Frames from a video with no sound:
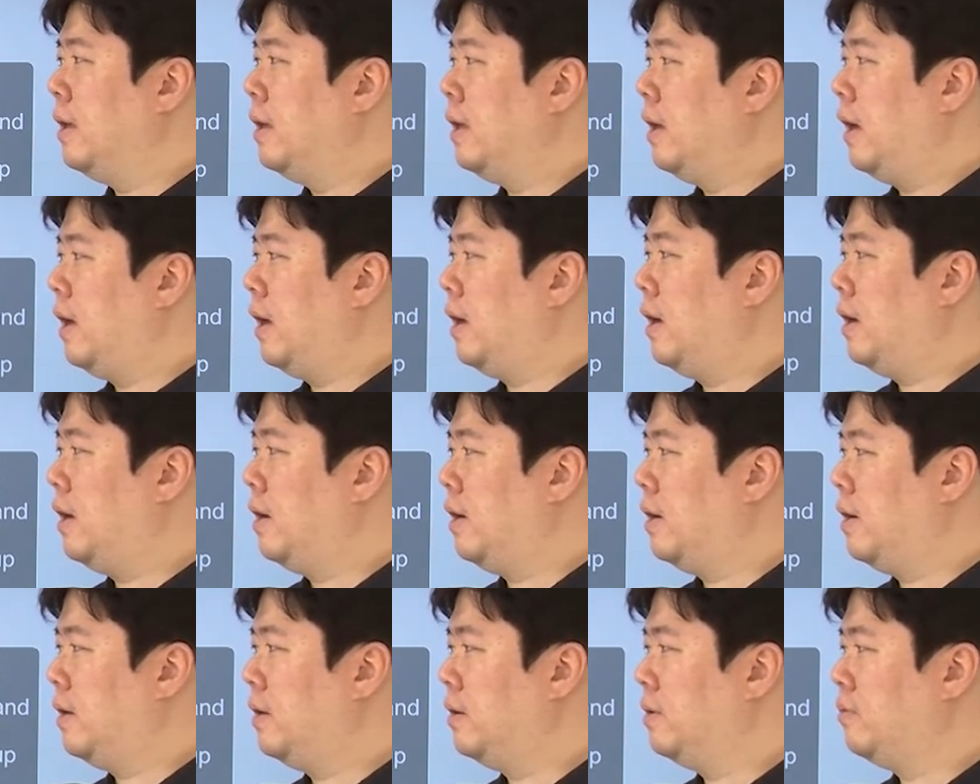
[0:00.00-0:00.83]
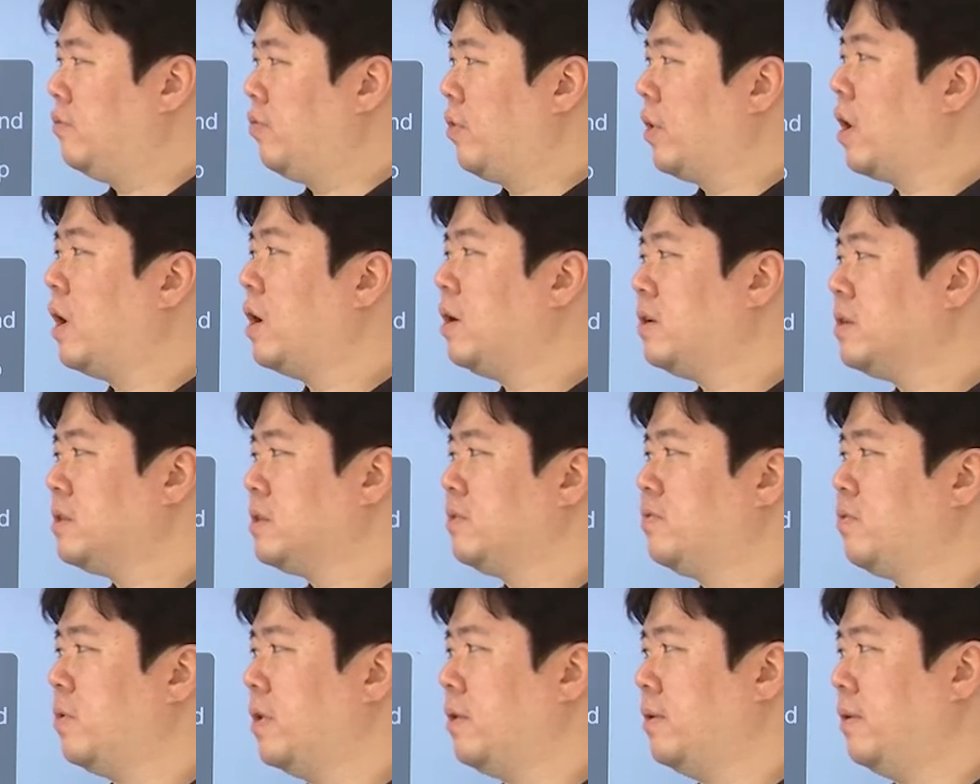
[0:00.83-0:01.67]
regardless
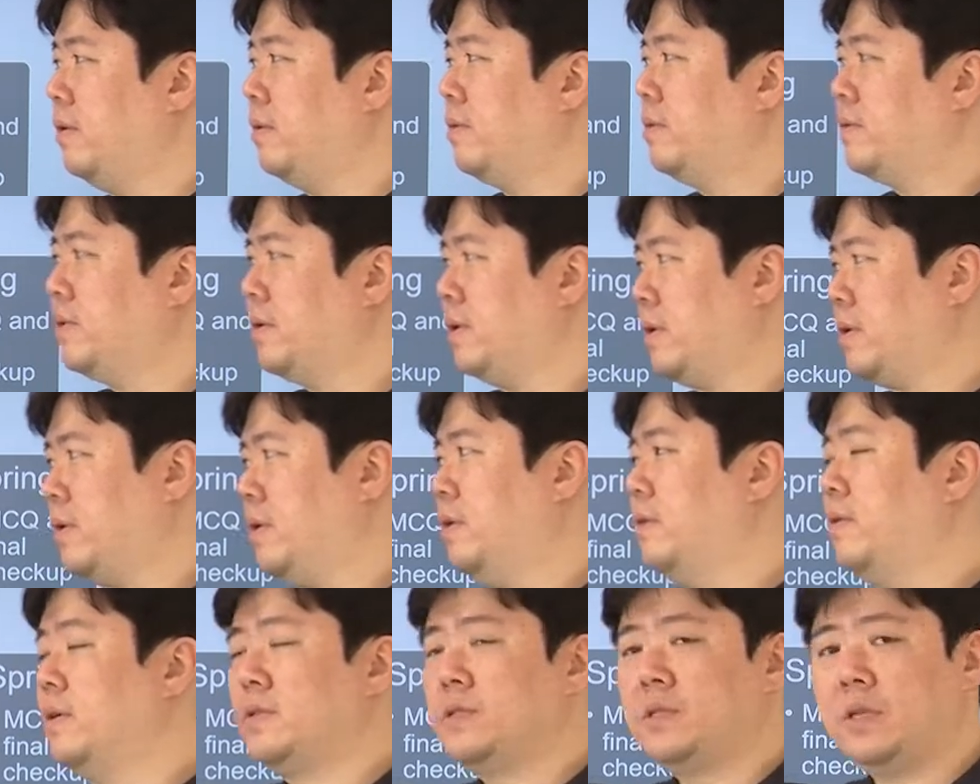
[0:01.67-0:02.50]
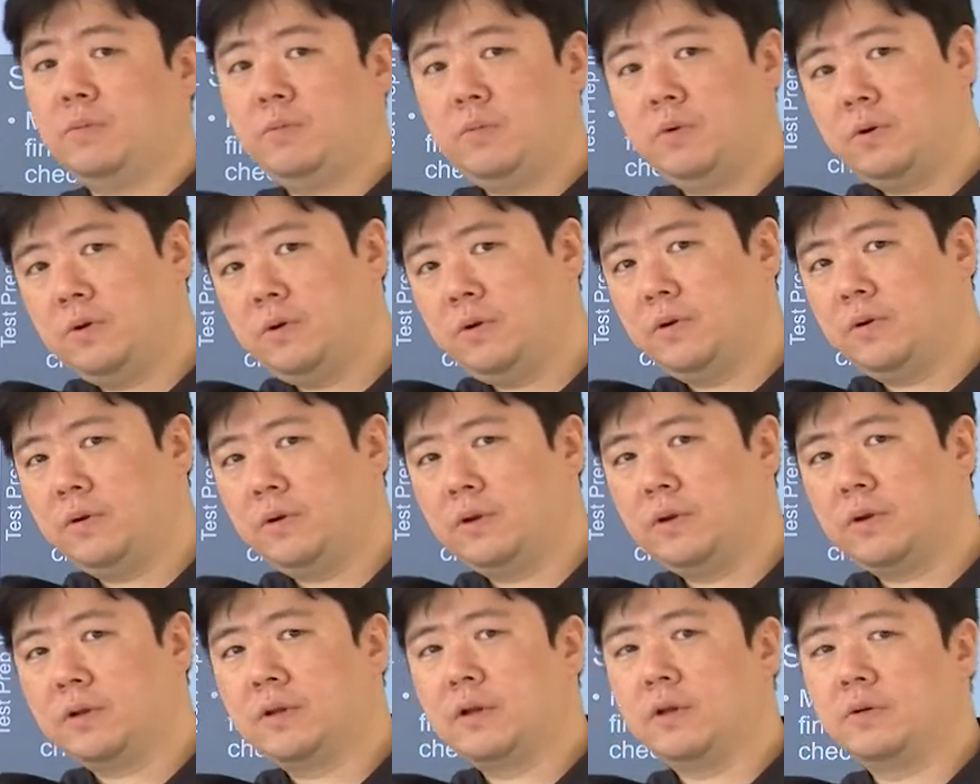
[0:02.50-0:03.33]
of whether you took the
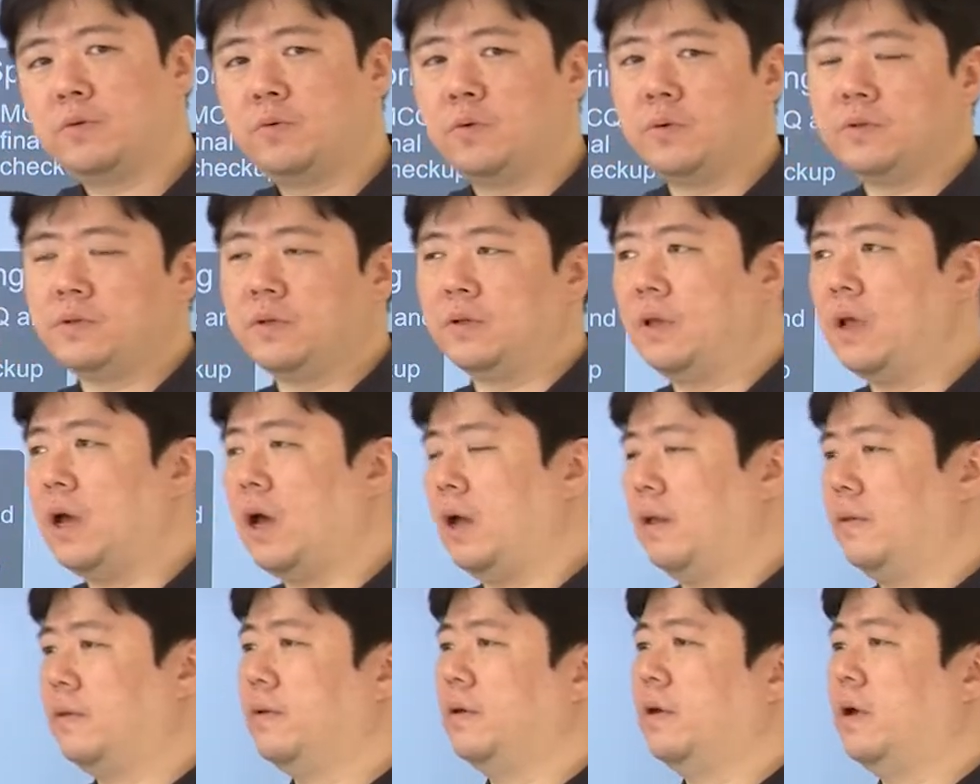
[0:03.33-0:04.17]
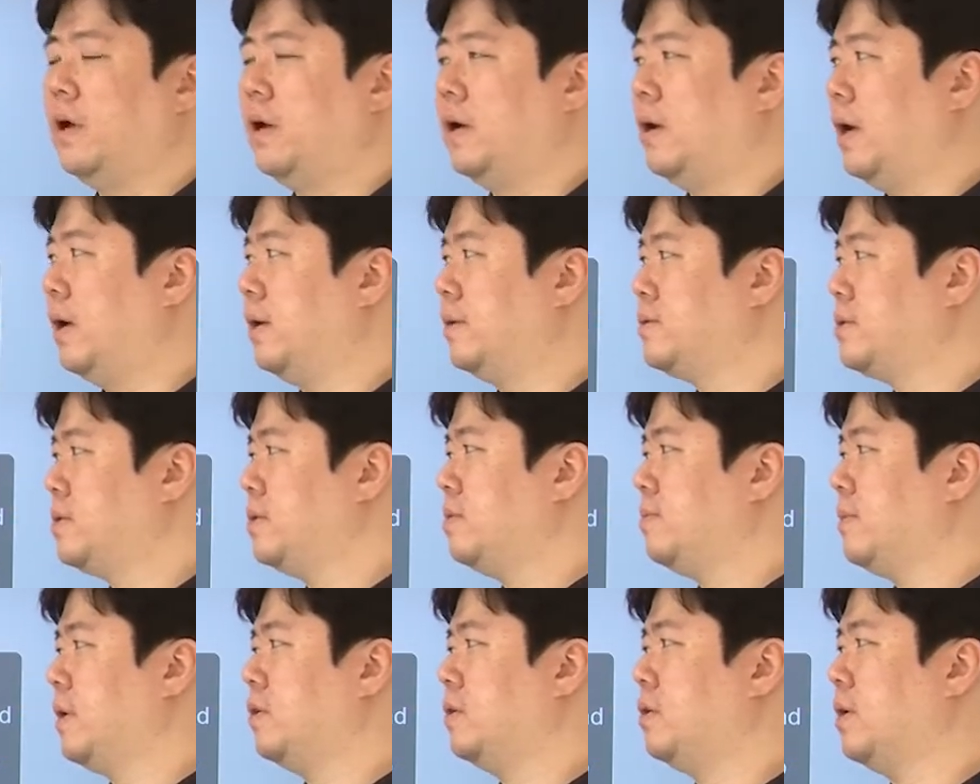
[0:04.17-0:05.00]
summer course or not, I
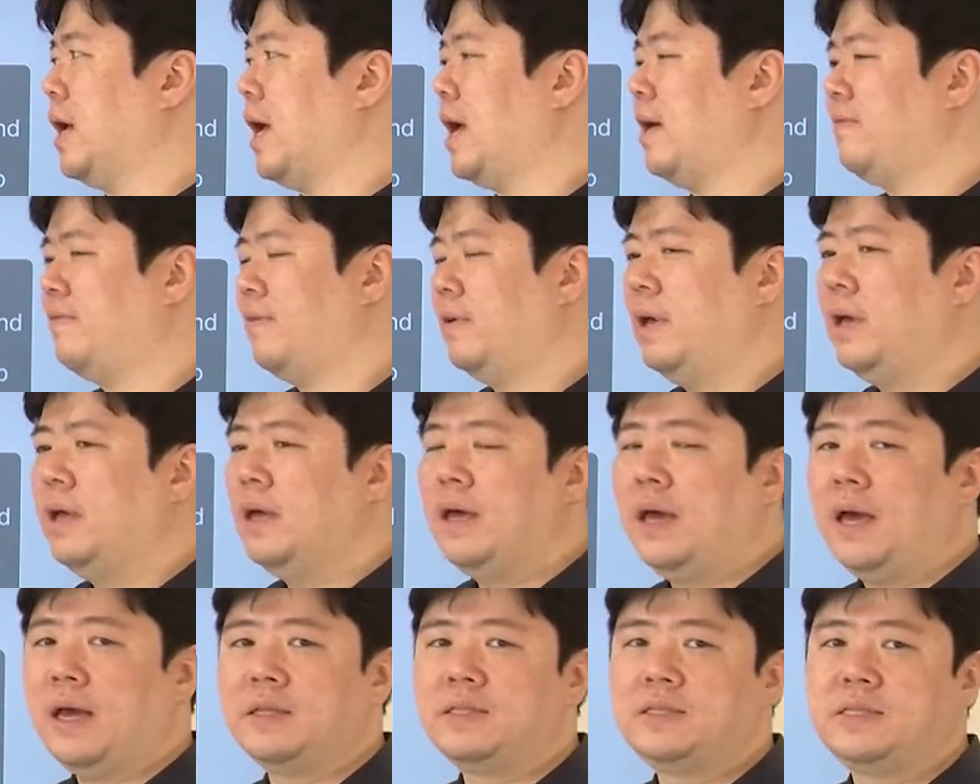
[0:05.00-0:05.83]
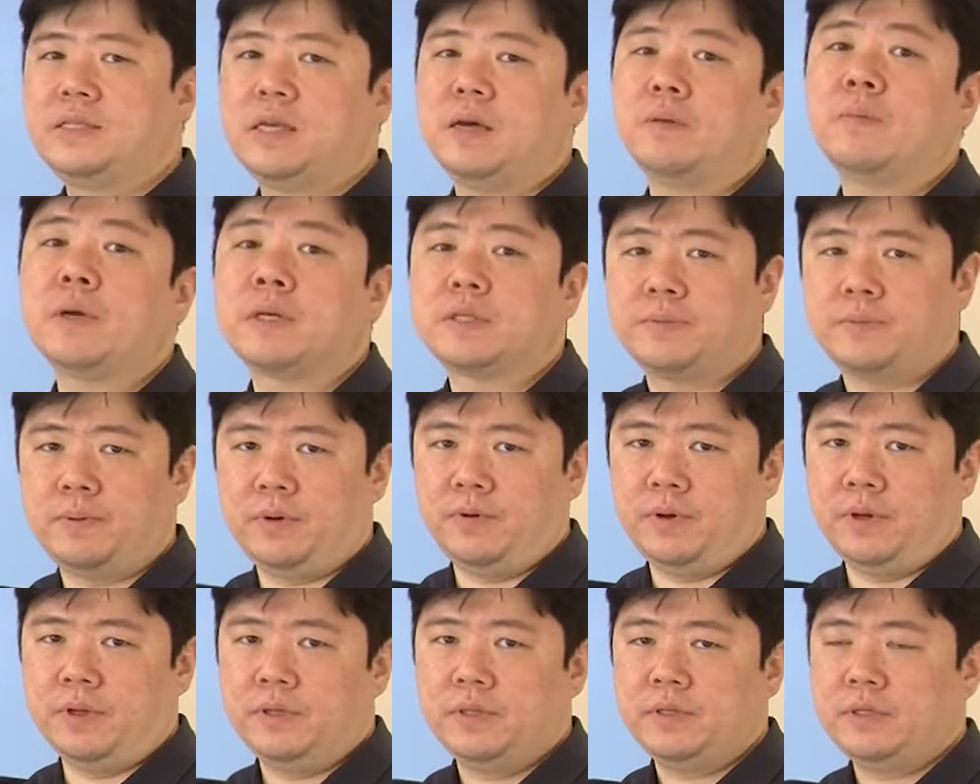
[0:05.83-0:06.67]
assume that you have had some
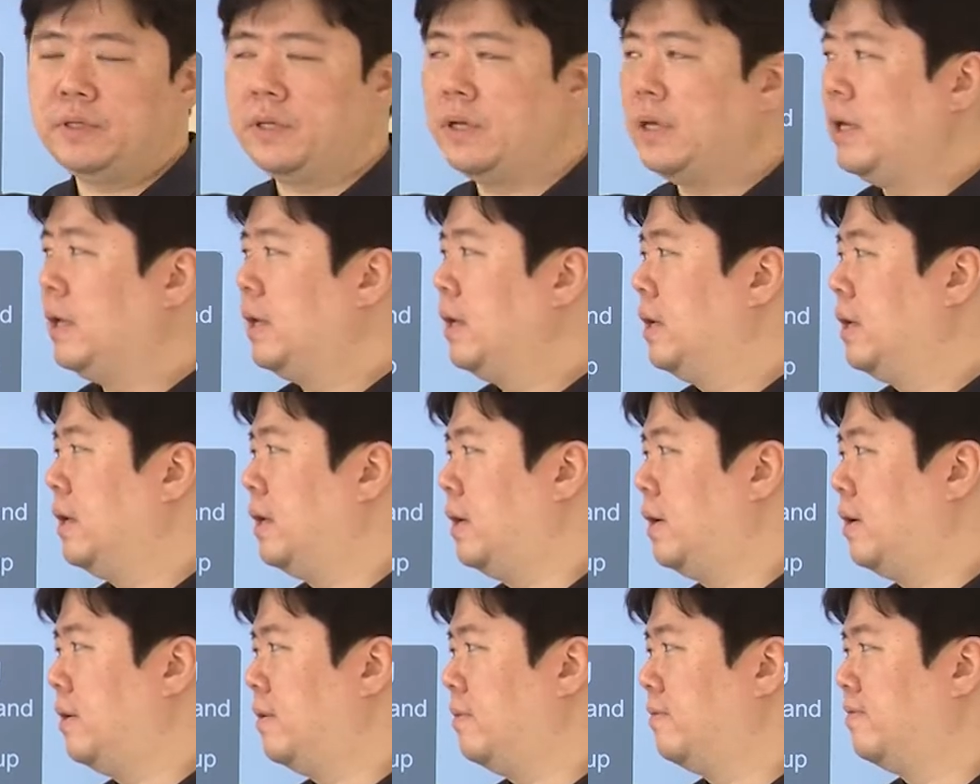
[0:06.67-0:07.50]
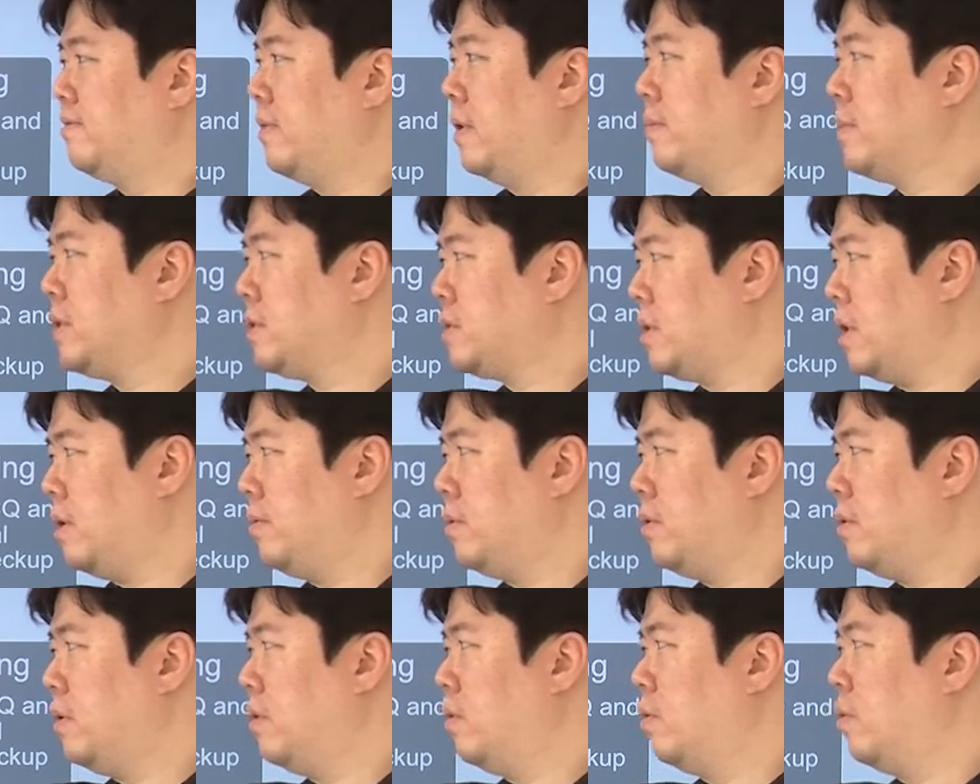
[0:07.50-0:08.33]
experience from the
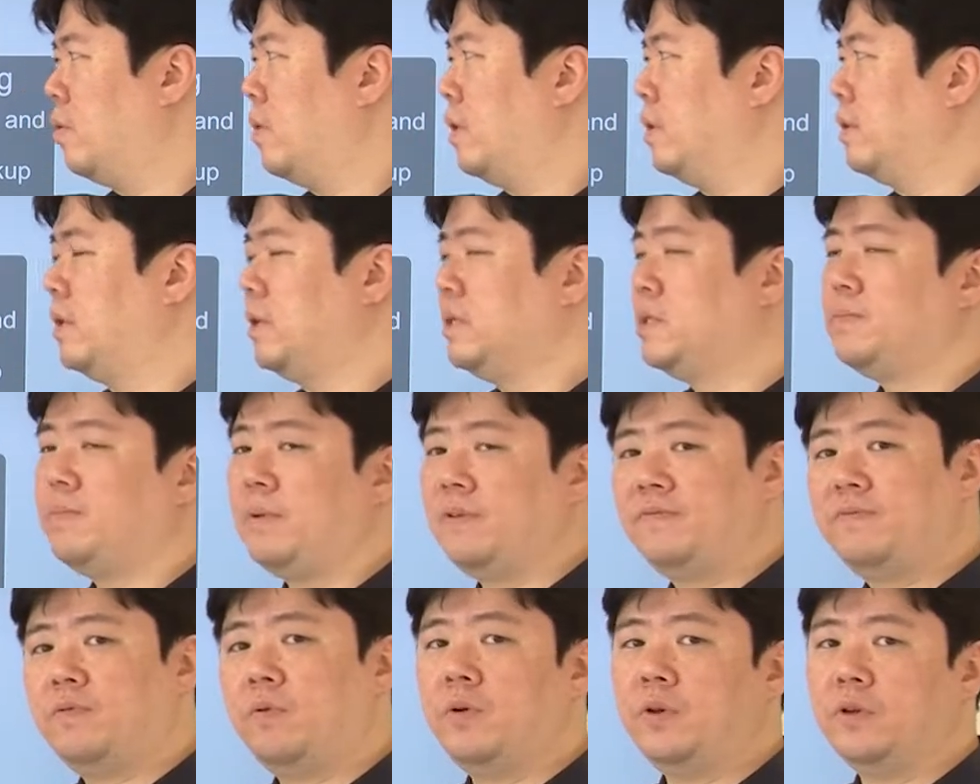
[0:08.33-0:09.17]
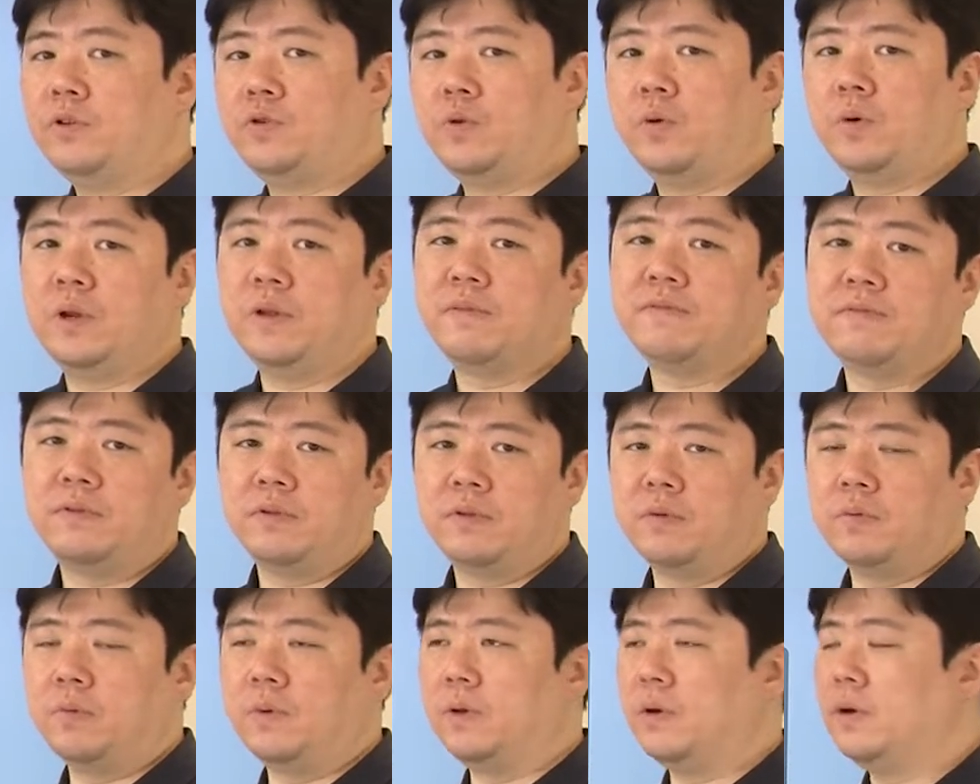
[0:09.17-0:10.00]
summer or at least before you join in for
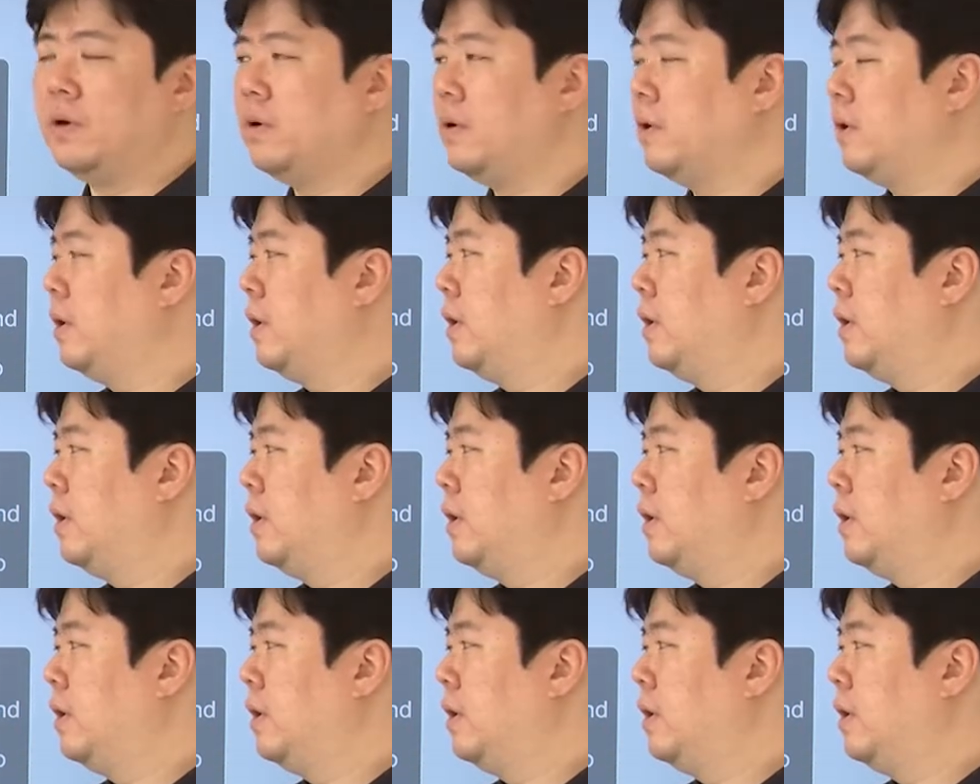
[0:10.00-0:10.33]
the winter.